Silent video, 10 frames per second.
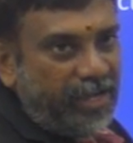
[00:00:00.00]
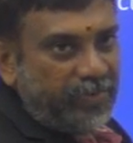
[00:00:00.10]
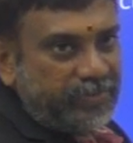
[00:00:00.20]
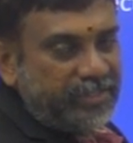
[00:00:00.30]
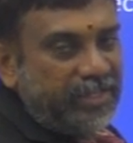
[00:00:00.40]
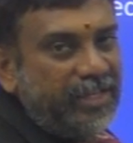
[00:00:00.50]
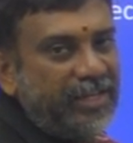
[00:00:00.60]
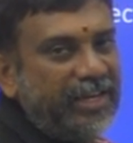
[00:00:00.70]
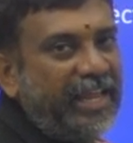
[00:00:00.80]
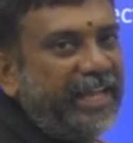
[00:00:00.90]
house.
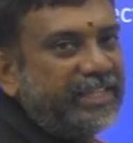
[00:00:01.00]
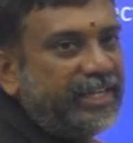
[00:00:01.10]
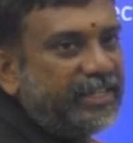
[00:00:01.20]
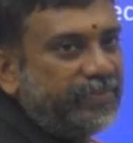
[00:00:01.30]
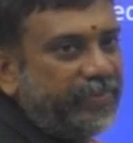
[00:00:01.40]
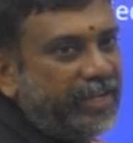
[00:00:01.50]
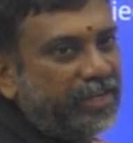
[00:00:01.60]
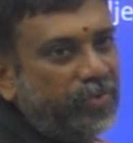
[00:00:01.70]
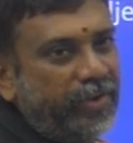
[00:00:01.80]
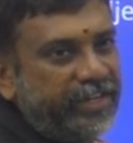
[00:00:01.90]
Like that we
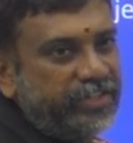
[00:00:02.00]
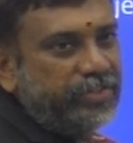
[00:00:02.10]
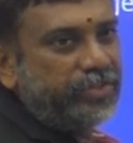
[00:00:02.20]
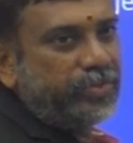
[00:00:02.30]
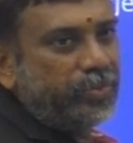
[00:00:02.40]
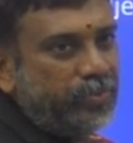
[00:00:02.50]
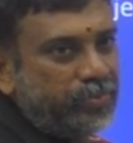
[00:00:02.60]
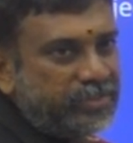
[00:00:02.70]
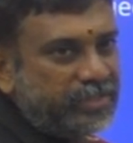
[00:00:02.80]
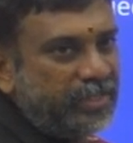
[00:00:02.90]
are going to
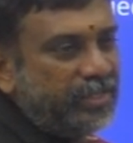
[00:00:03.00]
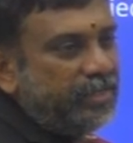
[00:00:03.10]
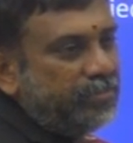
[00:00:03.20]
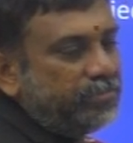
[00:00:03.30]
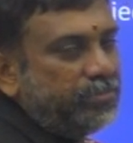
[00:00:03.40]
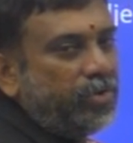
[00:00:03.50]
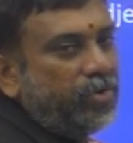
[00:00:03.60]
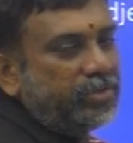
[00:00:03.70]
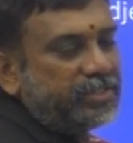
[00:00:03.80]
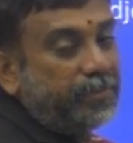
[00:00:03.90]
use
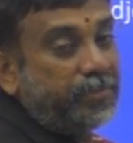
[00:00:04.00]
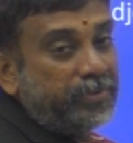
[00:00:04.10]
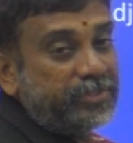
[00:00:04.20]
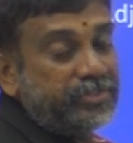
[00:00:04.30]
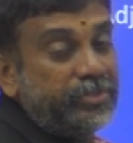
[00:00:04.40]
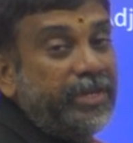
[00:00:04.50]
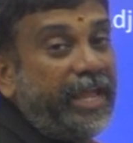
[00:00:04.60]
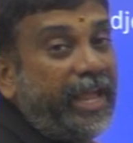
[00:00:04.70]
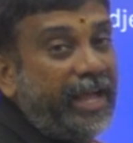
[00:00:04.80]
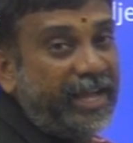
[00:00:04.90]
more. Suppose
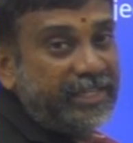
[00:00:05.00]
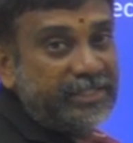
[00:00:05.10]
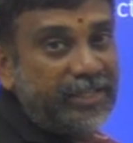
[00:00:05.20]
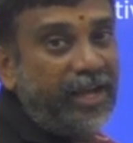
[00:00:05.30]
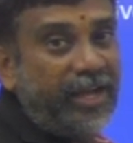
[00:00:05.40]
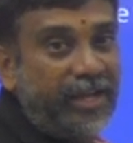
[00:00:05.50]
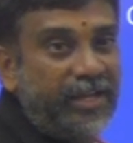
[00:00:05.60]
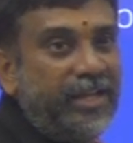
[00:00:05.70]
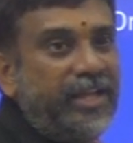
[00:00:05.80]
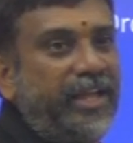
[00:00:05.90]
today I
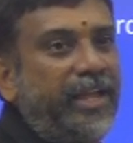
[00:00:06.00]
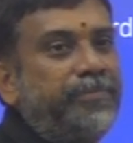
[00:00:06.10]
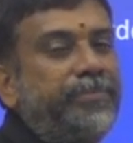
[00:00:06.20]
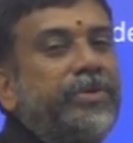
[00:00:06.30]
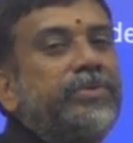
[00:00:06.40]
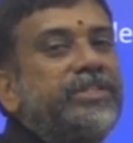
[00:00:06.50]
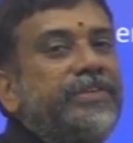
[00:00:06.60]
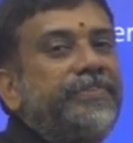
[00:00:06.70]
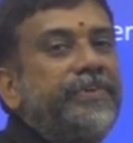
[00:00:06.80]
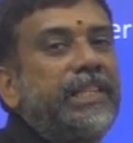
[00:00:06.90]
saw a
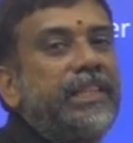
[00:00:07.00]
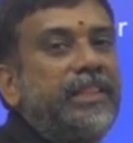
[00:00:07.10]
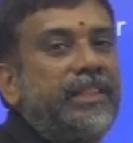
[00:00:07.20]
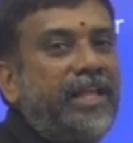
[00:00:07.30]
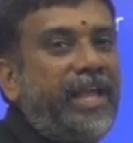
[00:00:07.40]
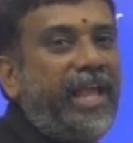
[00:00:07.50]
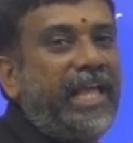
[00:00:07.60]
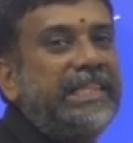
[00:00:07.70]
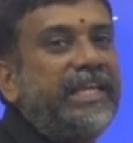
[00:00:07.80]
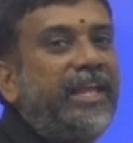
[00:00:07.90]
beautiful,
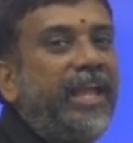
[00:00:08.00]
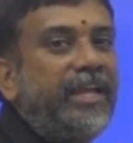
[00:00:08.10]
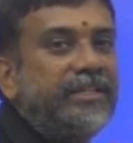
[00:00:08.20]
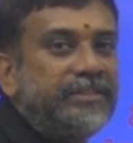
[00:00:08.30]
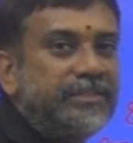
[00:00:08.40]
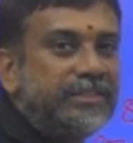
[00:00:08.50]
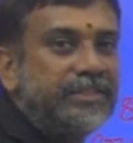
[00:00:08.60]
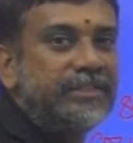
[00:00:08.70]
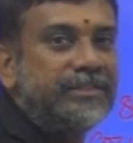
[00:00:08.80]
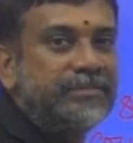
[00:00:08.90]

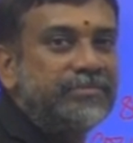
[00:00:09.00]
elegant,